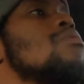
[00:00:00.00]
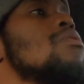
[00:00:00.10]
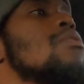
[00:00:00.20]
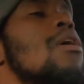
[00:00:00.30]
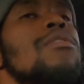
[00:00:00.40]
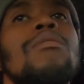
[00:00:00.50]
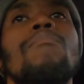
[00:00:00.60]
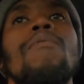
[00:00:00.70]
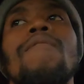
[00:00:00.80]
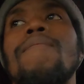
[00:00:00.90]
Just got
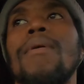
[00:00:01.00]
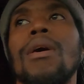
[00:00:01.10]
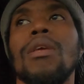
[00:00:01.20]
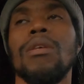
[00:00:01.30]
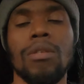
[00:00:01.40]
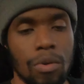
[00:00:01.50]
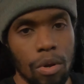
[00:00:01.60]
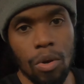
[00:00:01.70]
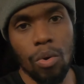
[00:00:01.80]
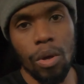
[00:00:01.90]
some beef patties
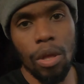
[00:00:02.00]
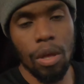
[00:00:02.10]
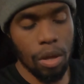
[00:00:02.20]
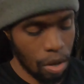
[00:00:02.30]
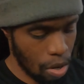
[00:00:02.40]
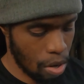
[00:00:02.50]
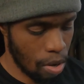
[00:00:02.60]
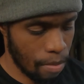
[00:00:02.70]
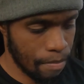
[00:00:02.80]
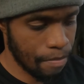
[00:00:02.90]
real quick.
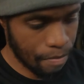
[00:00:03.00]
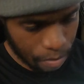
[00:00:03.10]
Um,